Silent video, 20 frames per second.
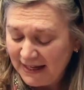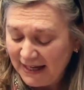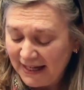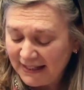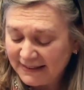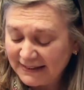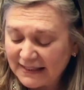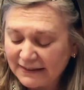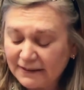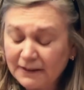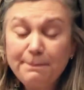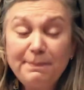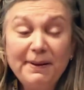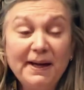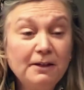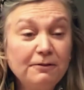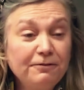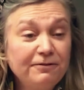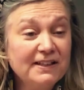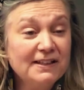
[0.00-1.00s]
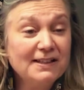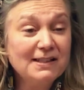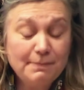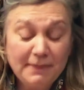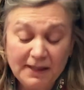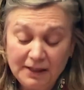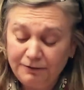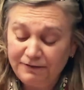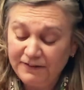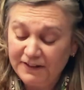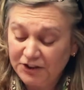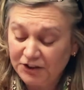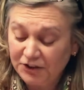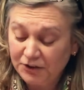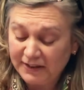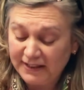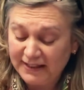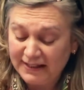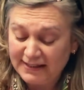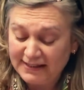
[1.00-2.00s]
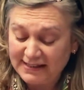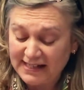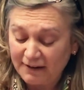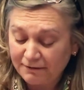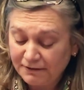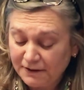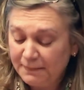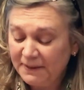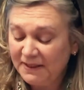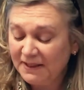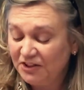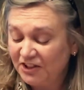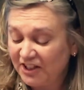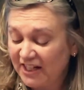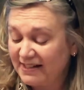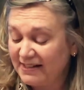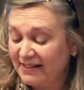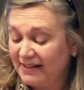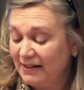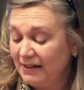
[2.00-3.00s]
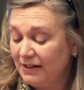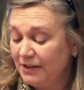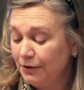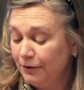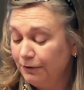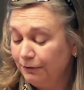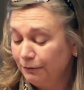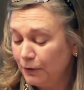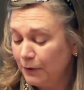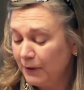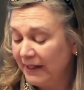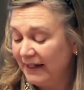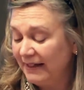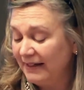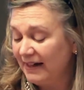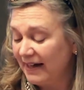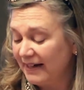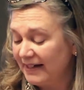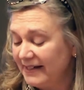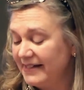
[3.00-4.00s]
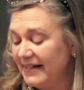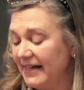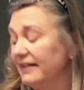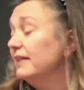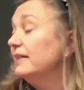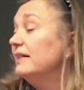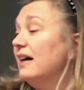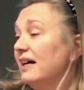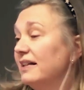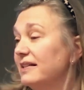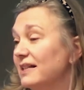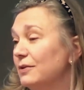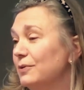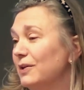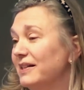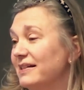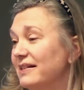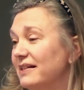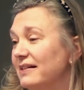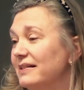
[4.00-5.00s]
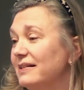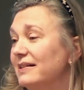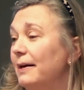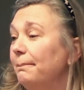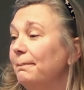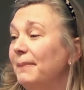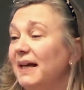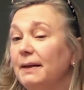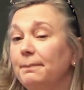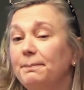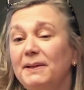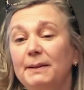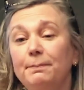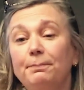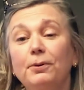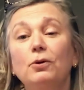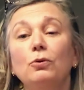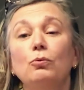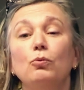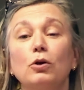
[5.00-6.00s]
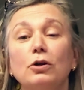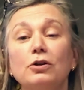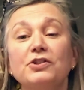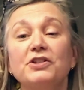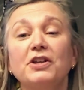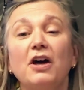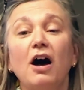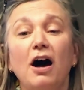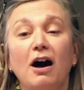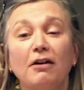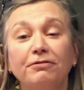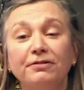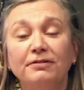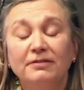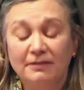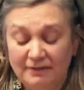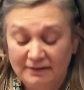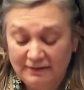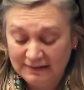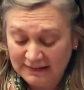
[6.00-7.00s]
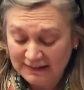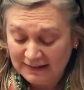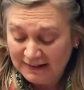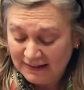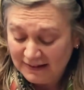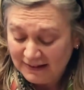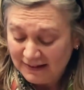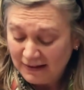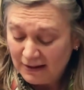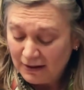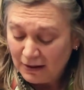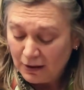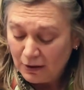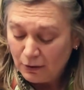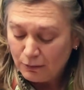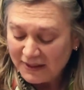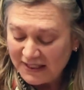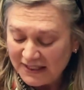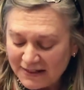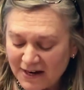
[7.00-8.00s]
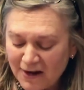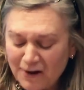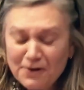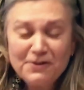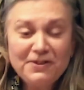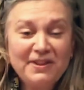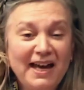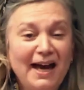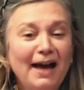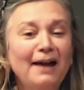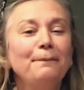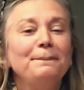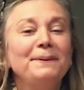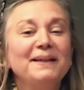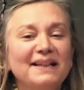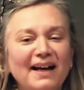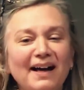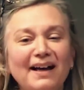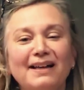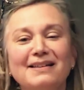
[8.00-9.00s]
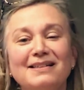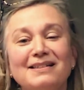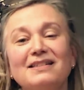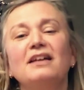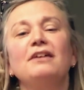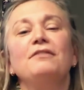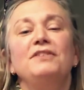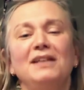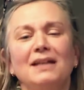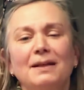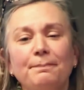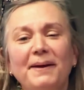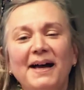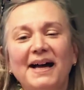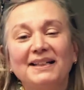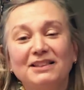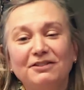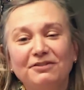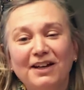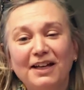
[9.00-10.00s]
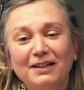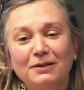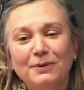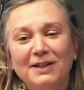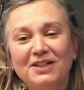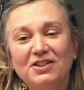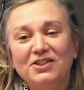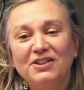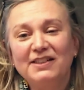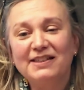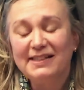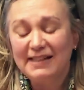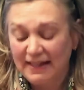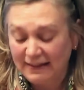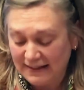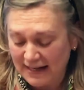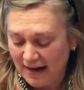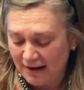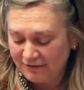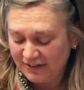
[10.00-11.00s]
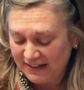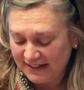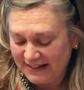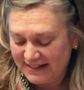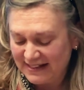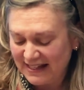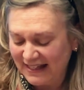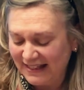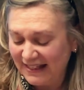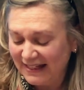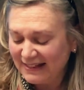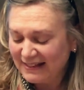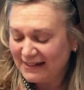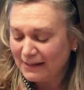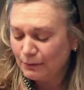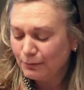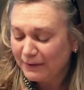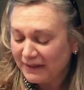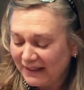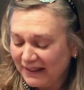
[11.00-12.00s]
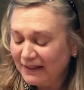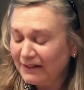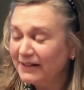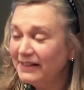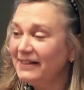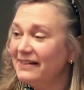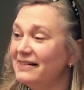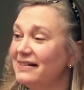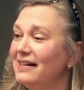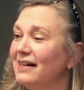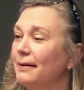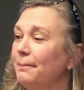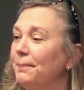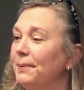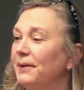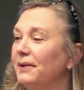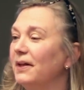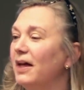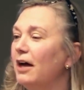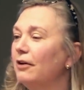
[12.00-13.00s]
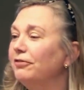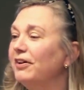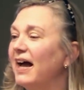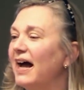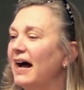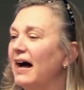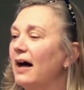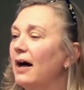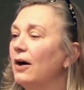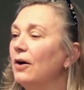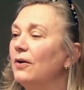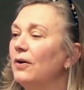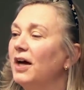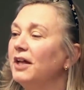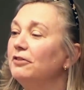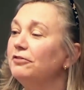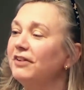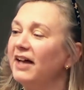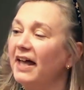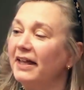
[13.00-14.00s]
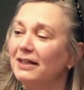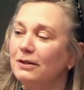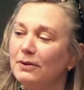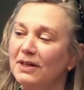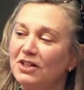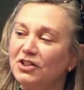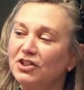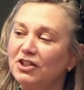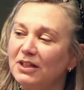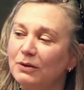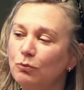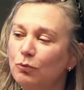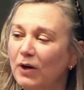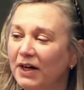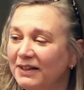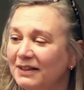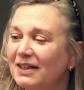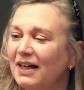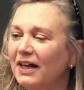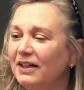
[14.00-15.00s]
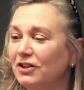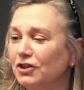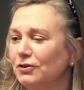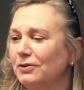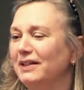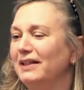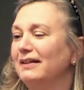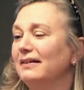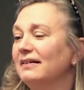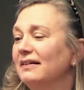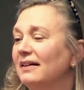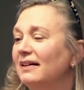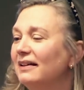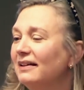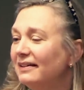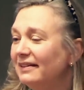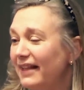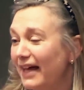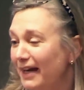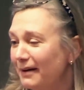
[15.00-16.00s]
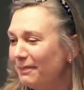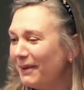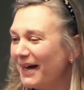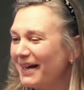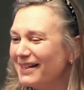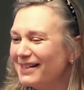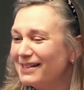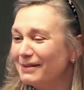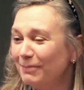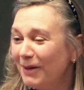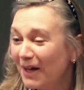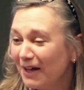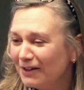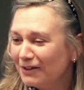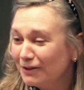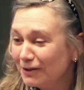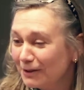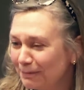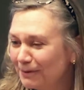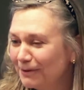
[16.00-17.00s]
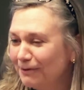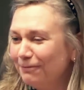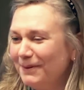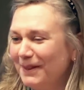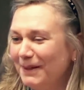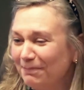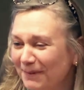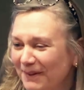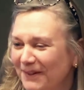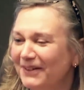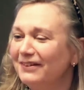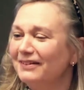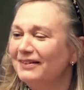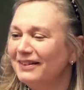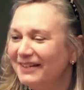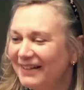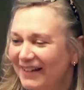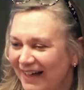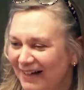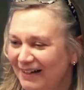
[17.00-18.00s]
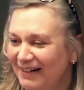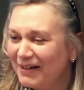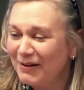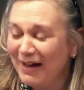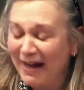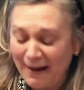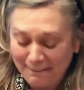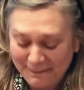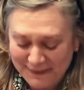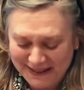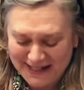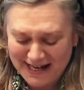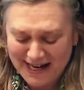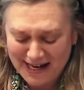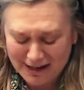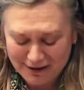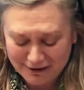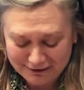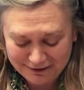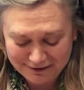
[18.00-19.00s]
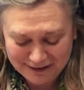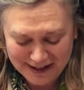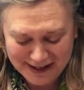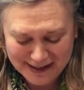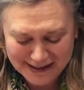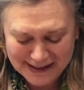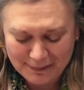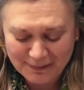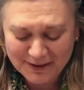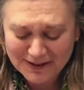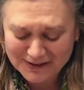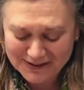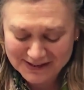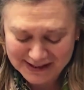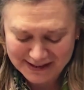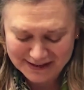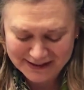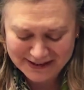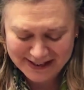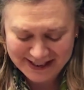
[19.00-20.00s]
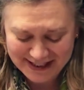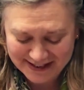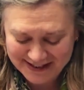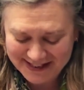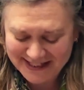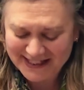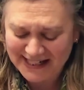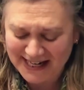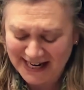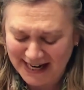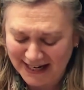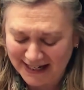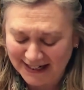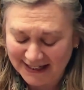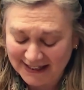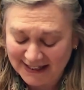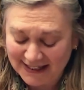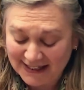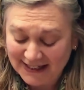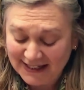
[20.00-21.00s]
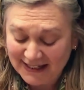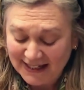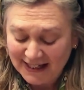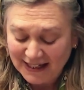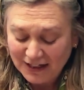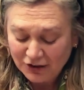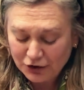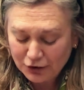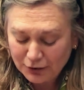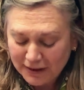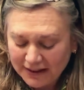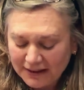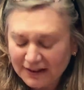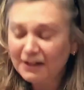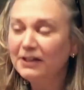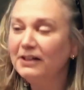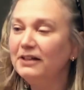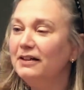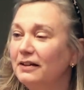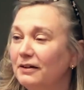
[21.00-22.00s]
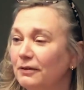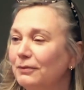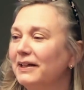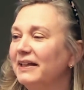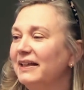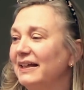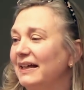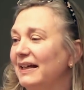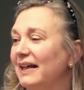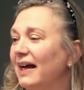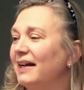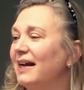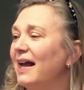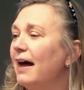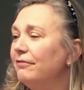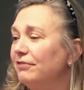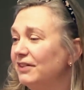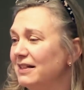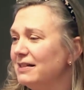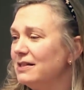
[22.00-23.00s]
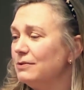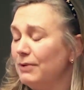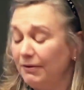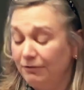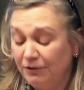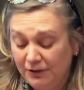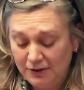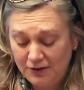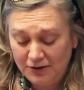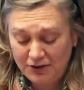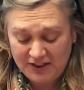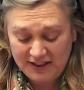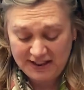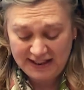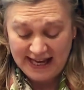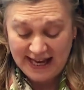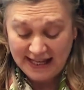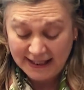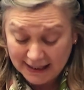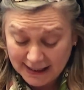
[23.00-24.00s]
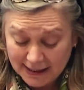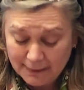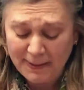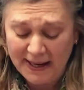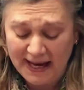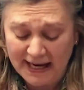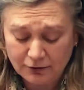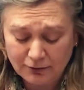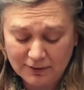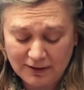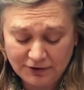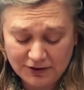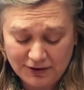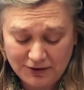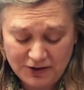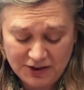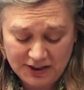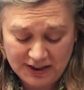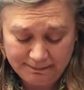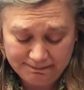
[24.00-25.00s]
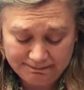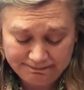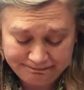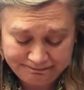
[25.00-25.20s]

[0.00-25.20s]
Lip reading: And that their benefits and beneficiaries have to be adjusted to avoid unintended consequences that make people worse off. We know that because of the impact evaluations and the evidence. I think it's a really good example of how an evaluation in one country, led by a small group of people, and happy to have some of those leaders here today, triggered really an evidence revolution and an impact revolution.